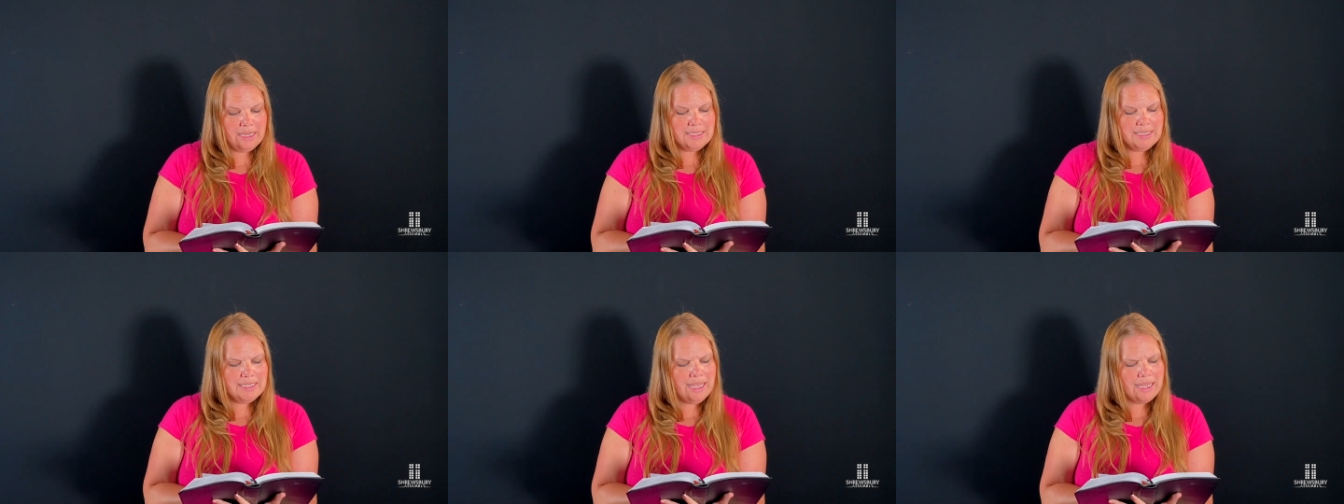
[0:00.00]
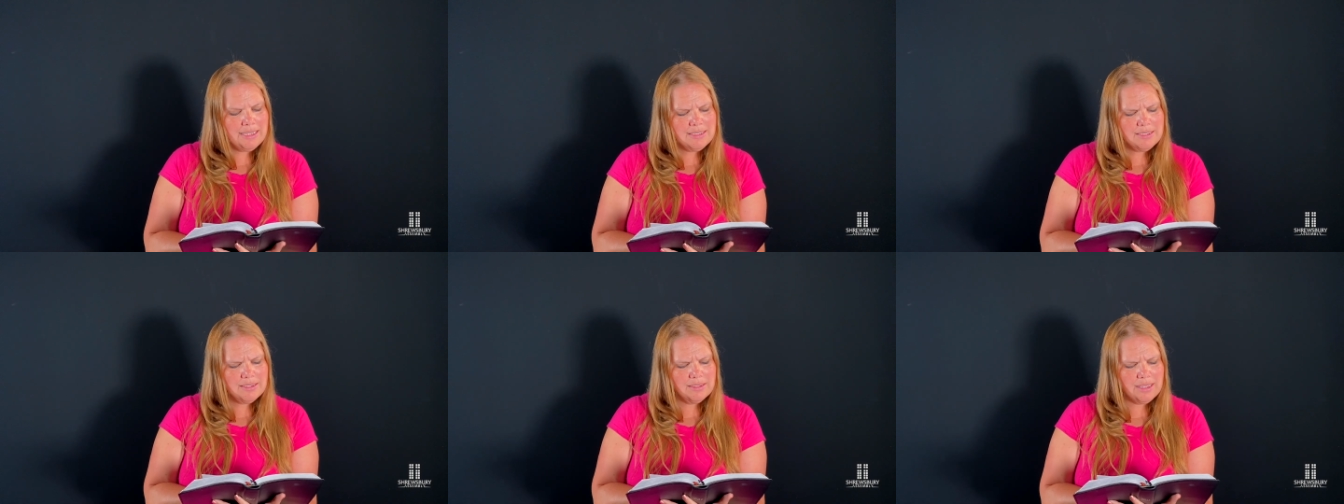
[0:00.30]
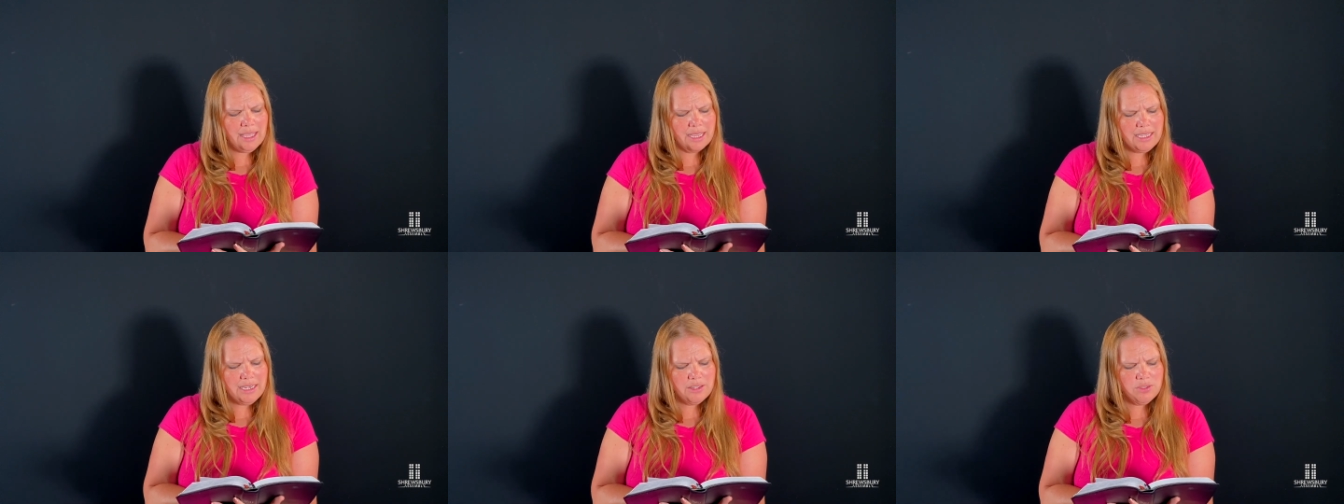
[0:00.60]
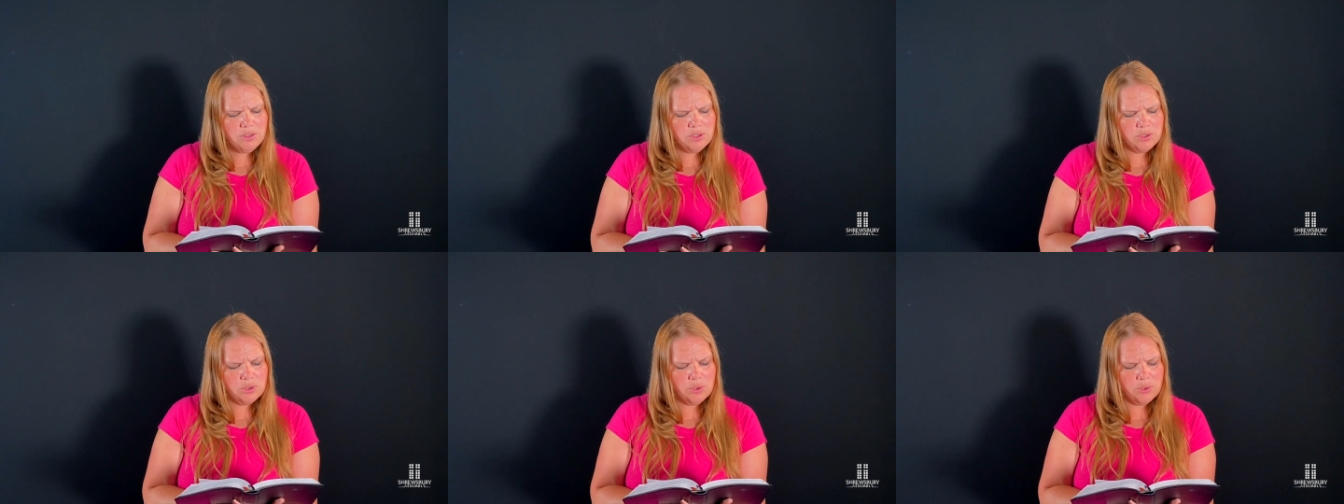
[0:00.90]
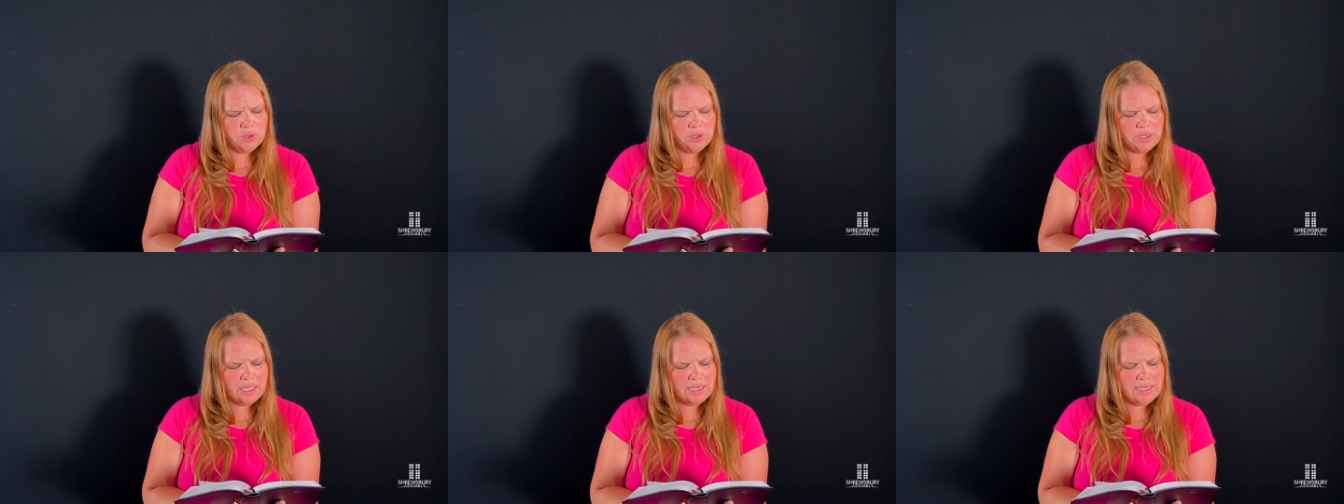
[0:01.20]
Take delight in the
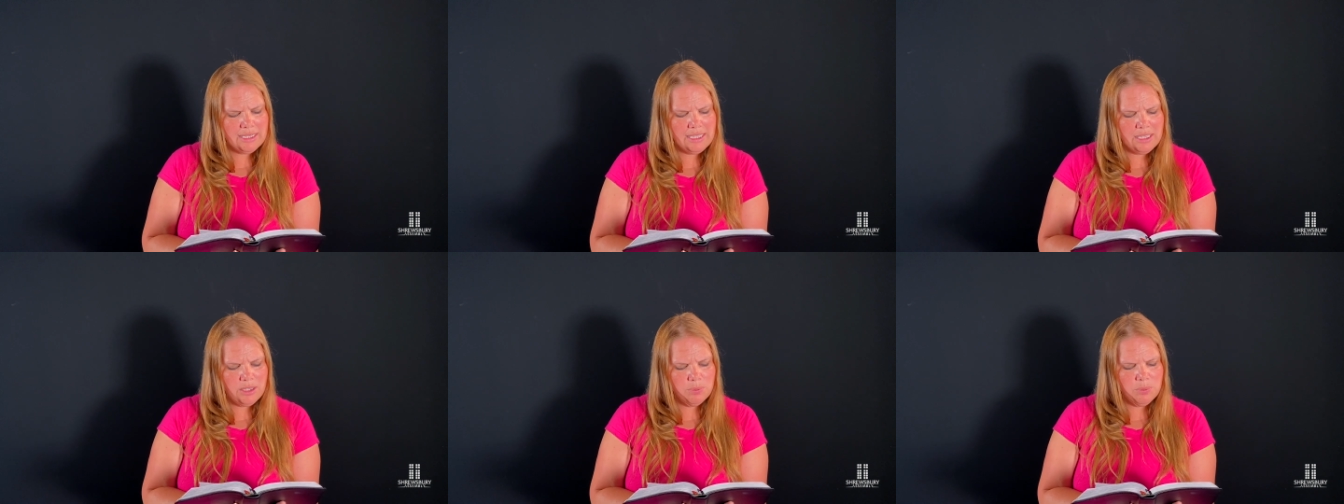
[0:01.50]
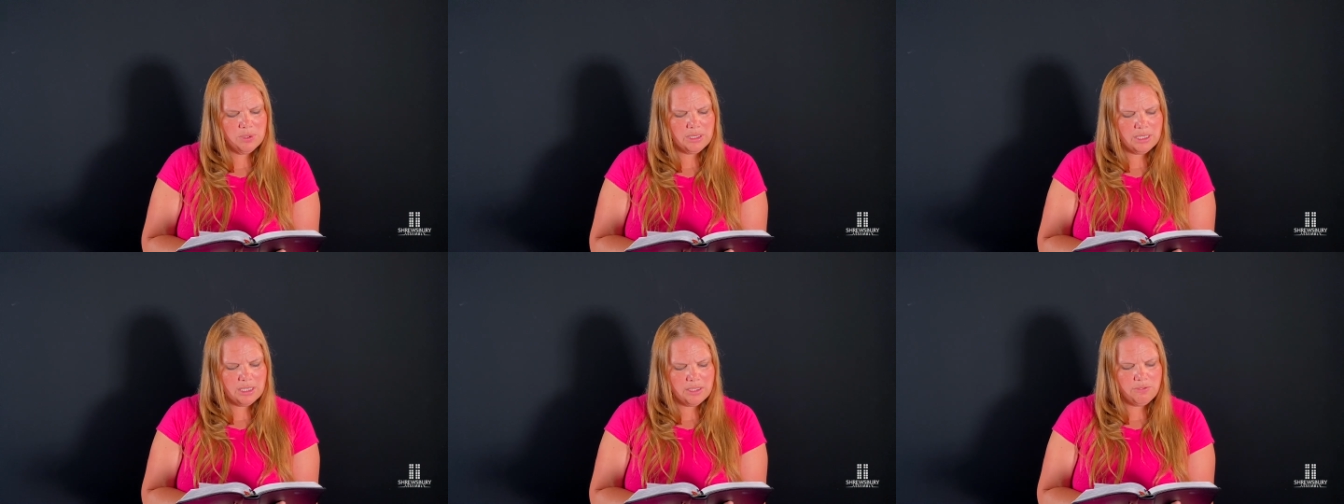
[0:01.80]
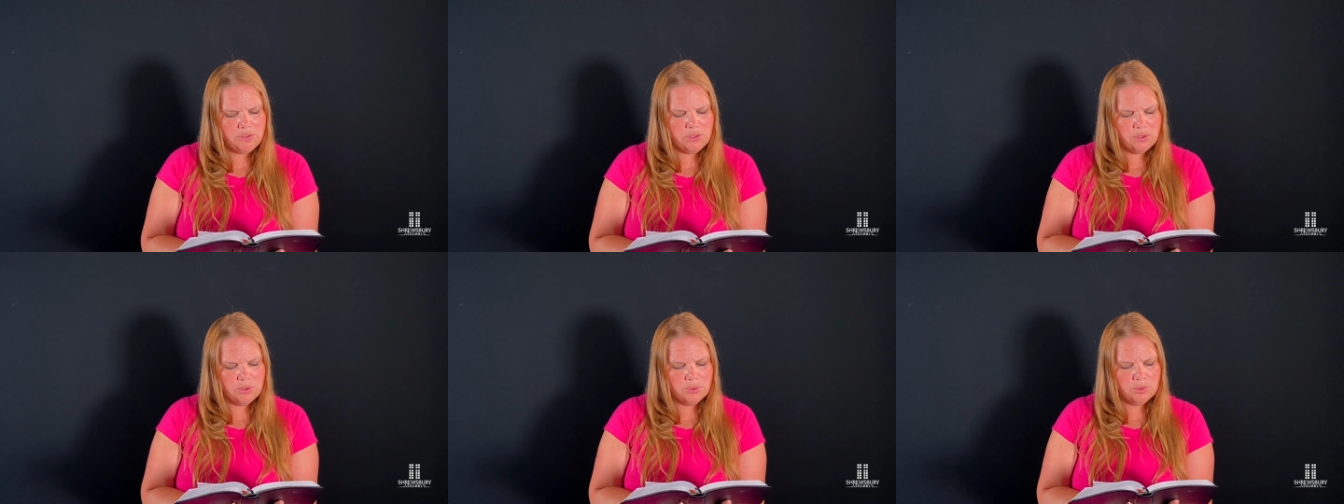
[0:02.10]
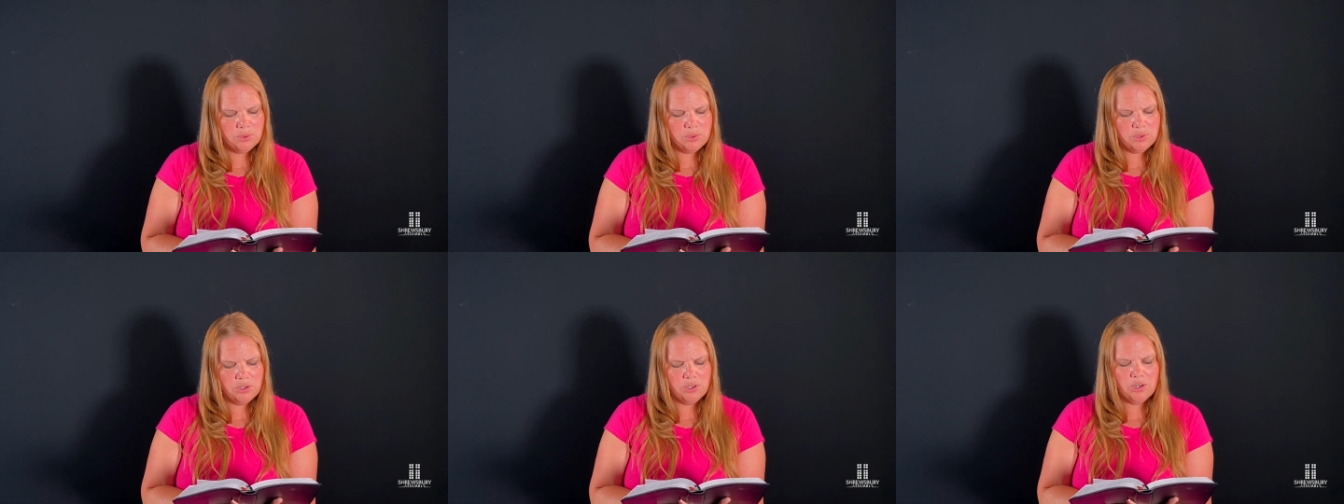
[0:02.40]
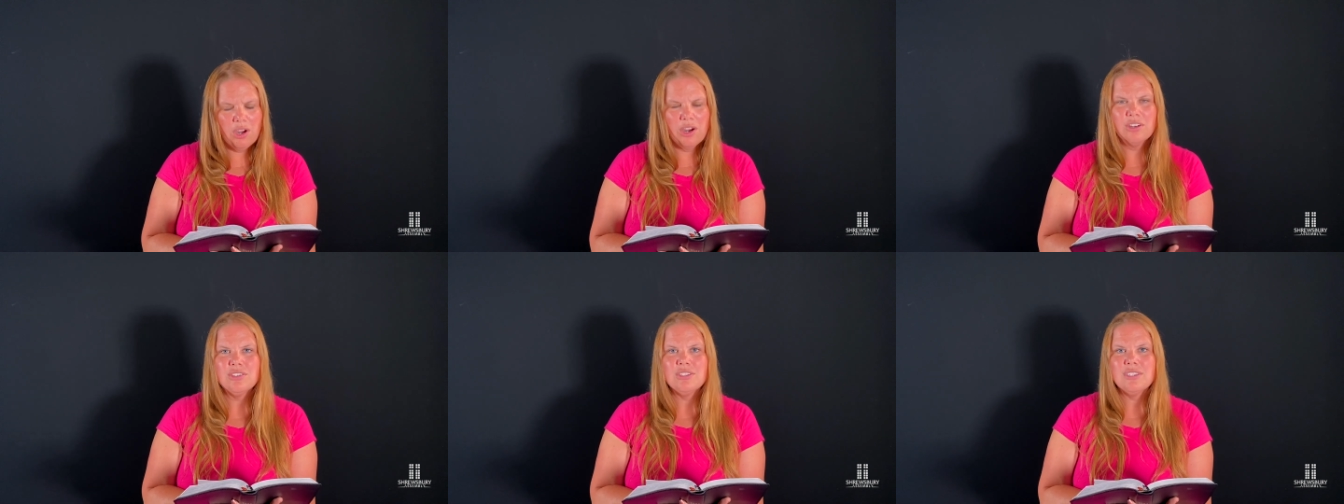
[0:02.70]
Lord, and he will give you your
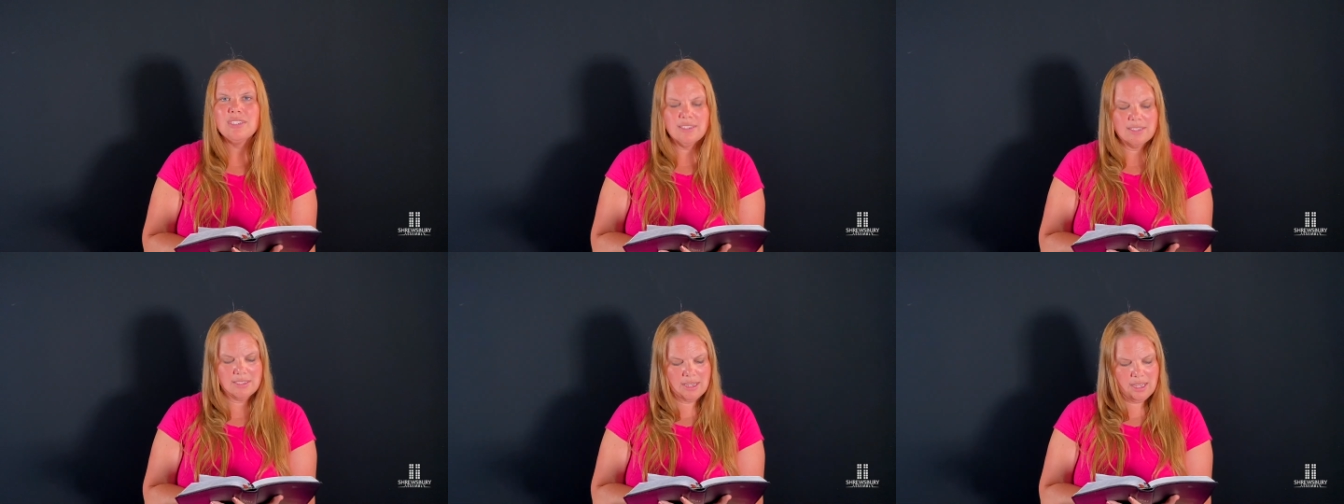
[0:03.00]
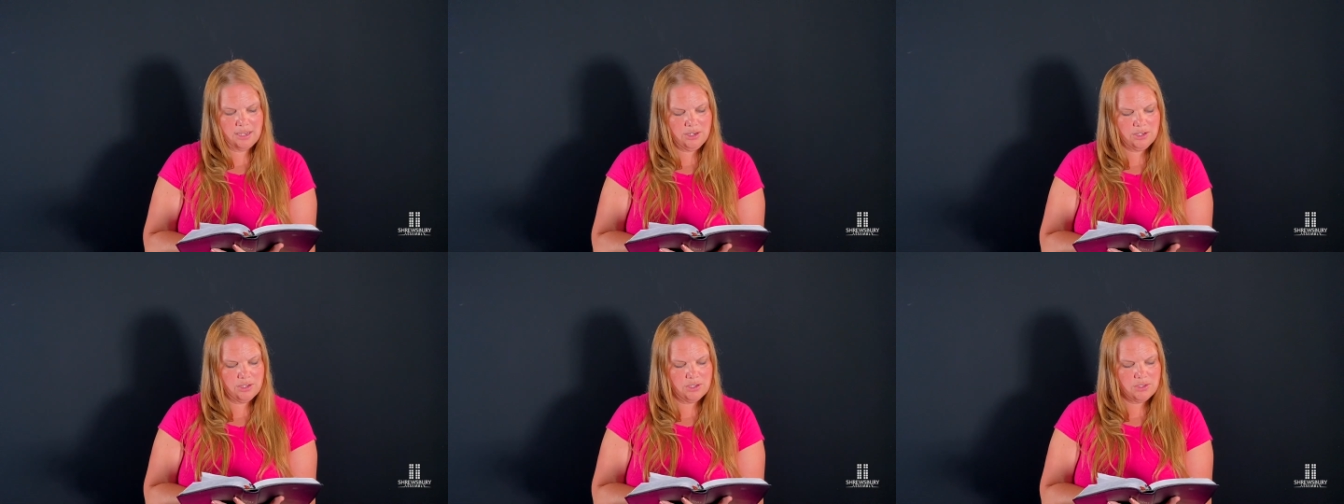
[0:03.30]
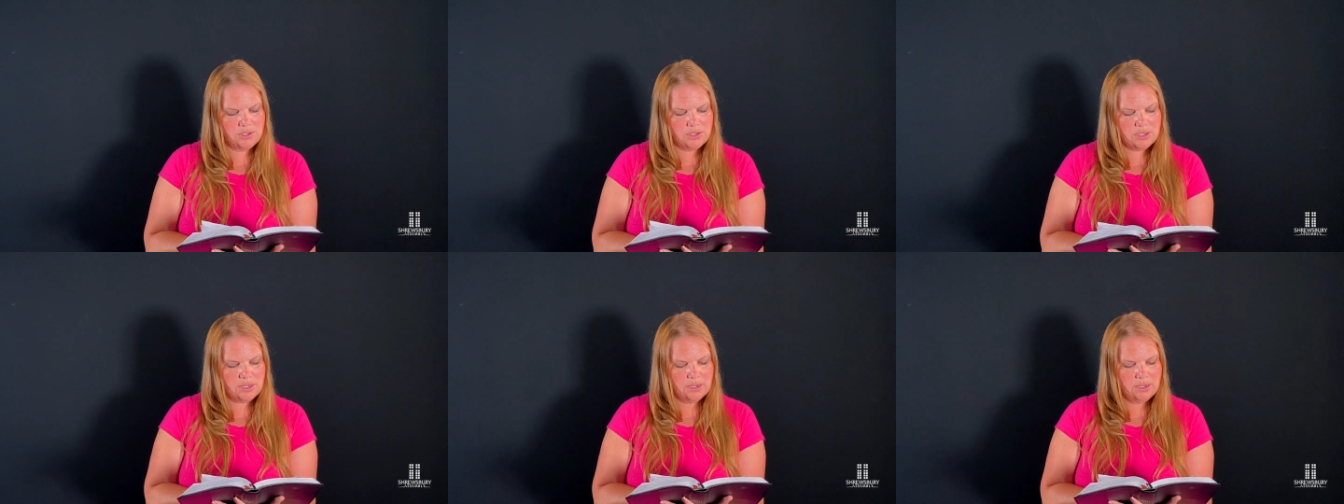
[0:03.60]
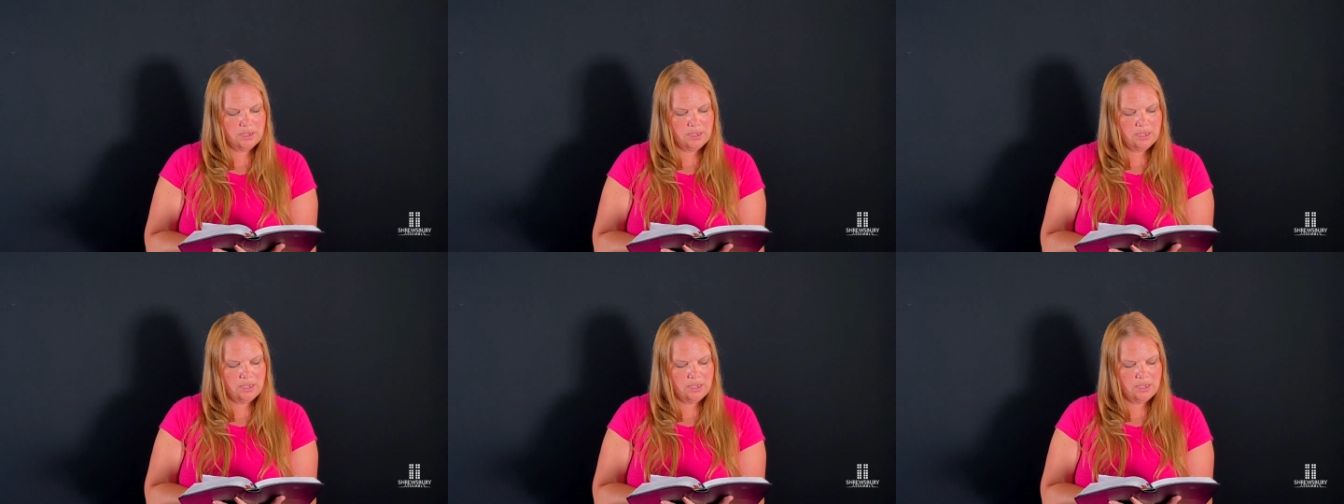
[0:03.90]
heart's desires.